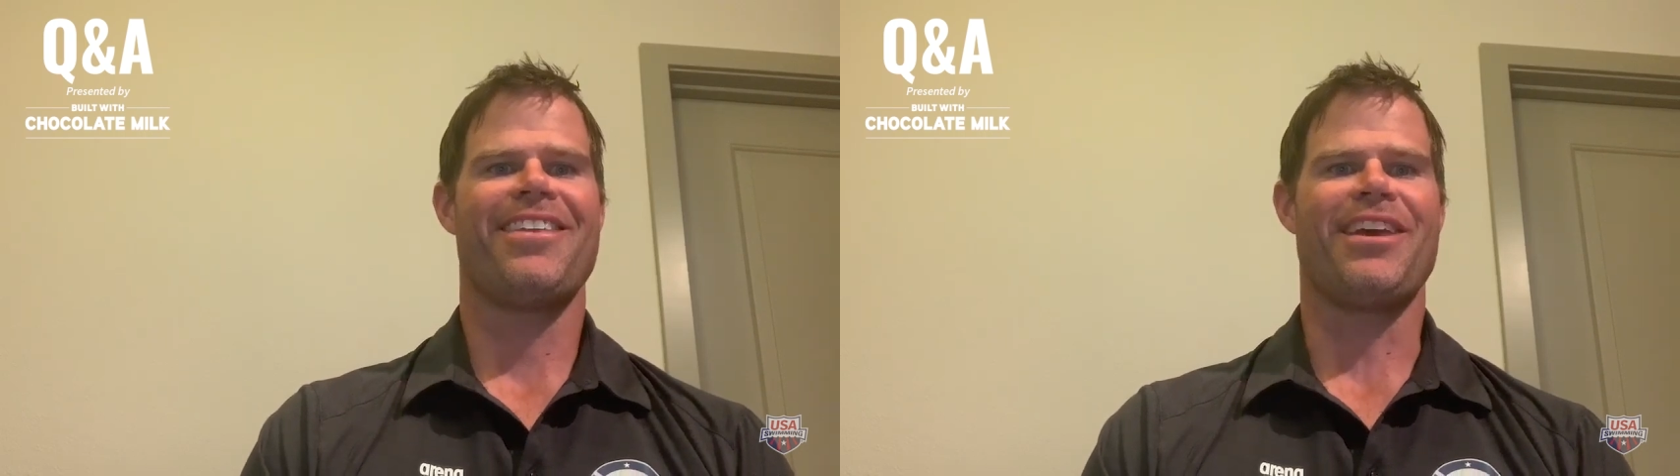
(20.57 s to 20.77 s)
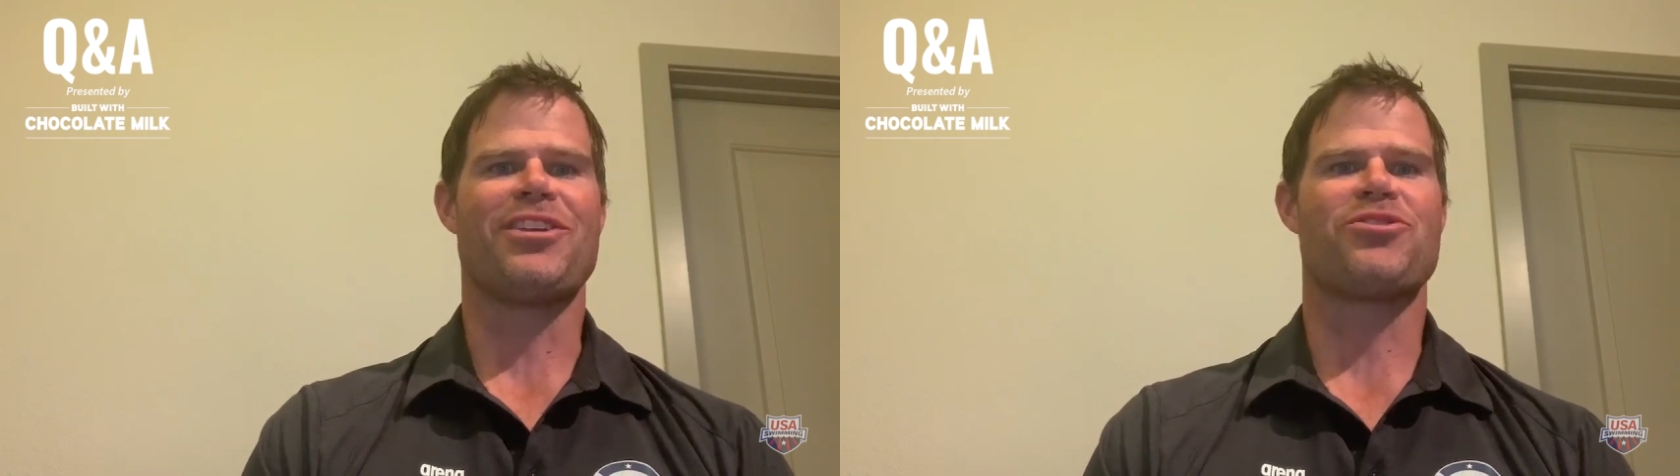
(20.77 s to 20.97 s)

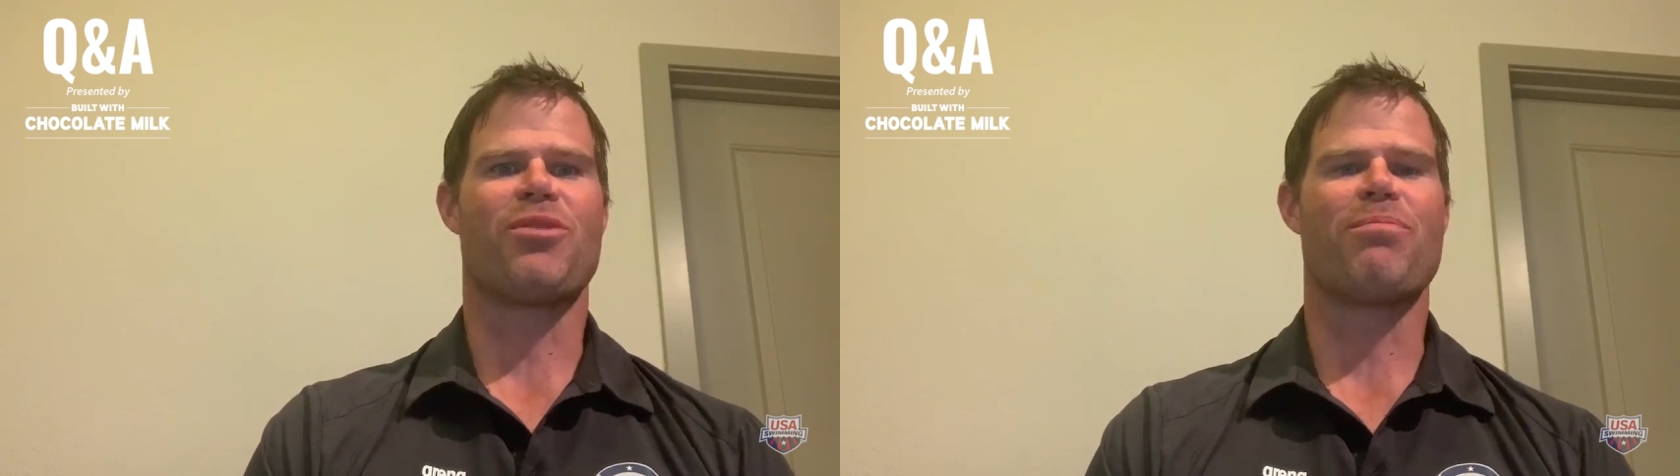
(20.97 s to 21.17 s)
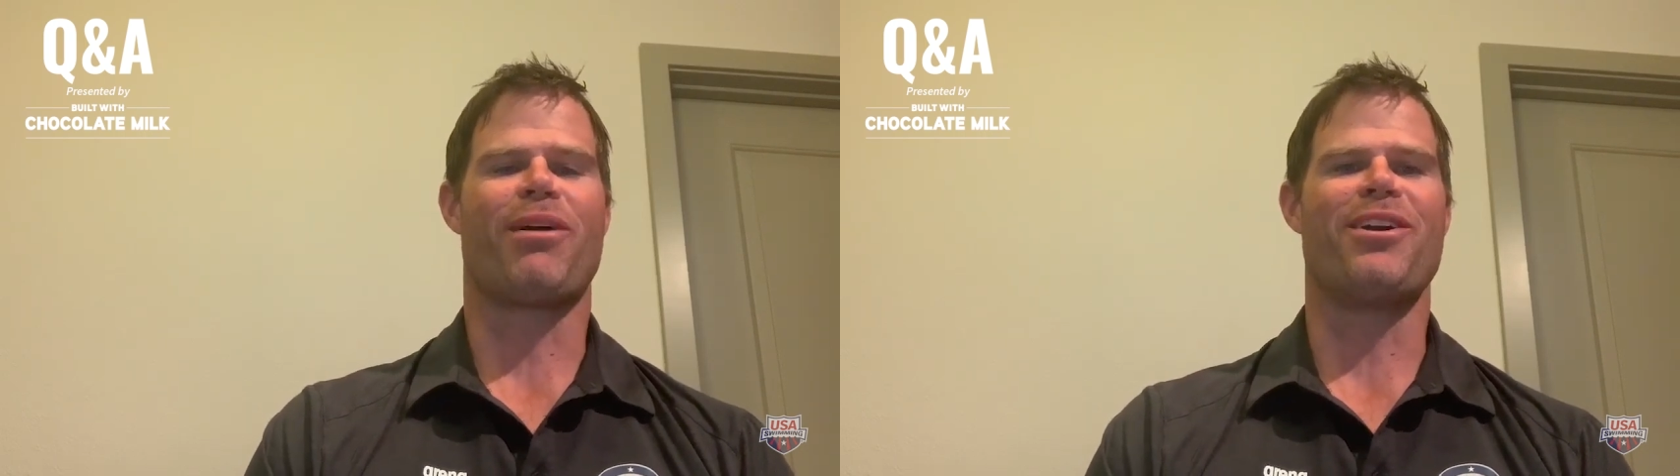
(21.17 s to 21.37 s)
thanks
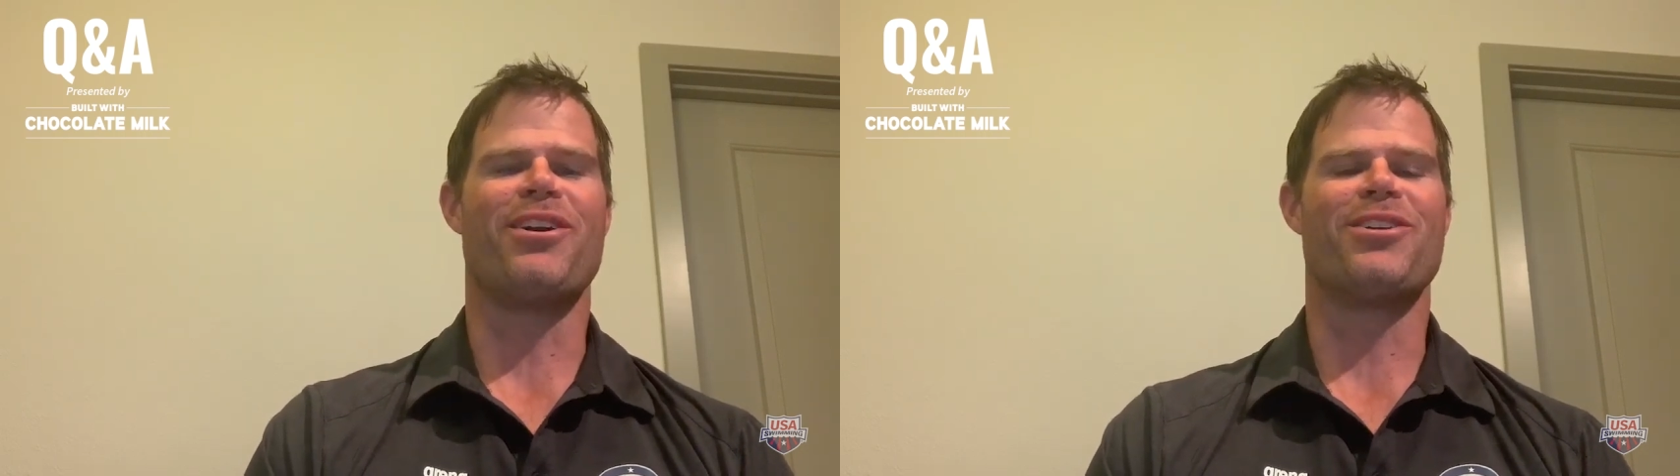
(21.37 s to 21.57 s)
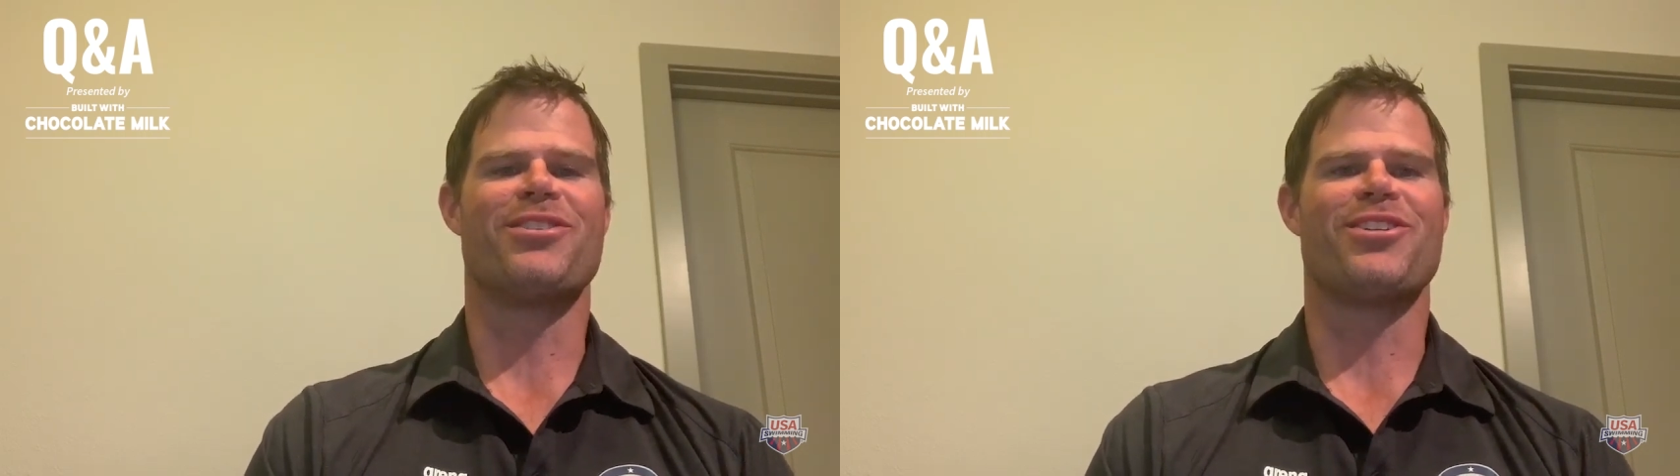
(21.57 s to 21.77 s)
to our
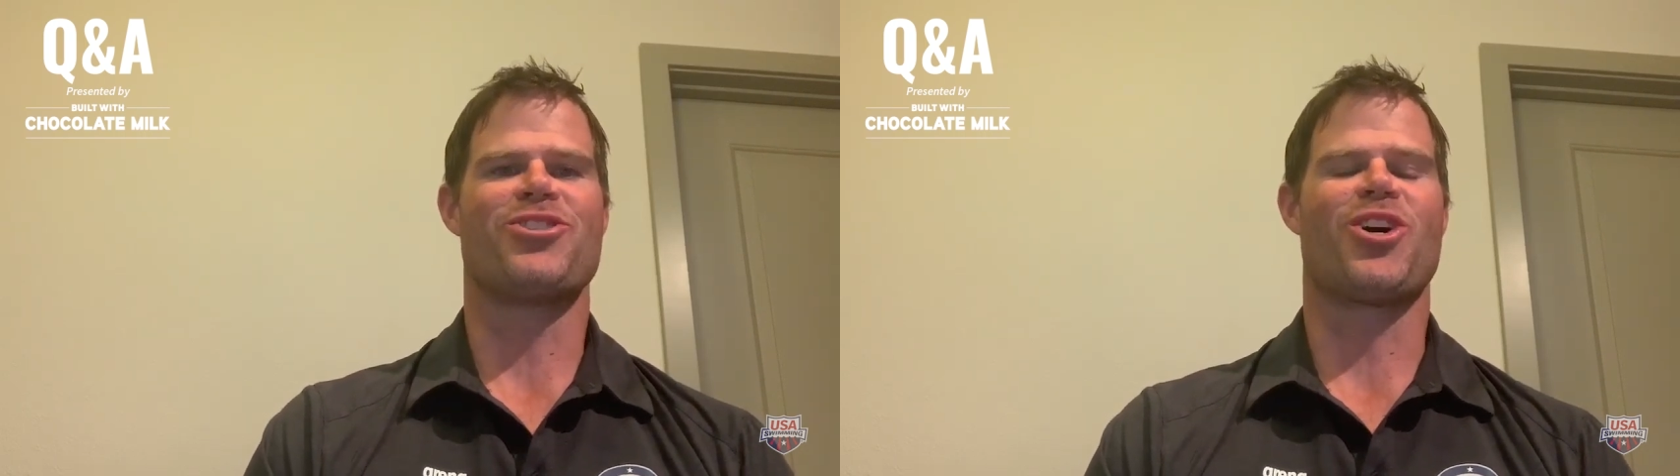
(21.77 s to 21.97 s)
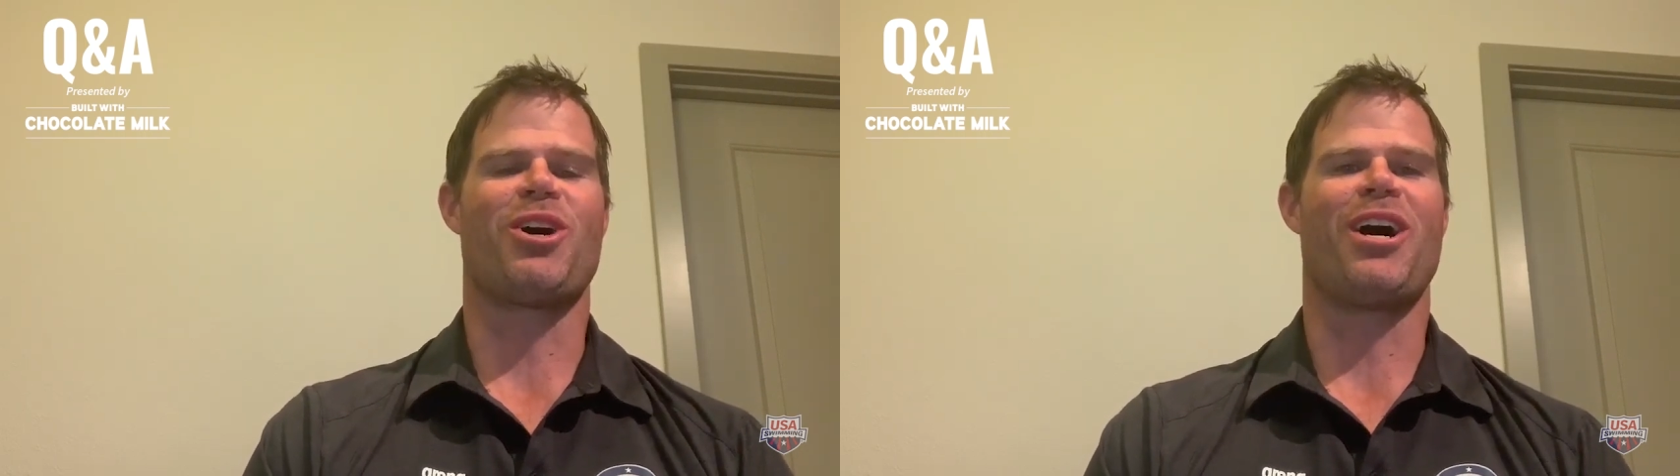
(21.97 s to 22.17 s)
partners at Cho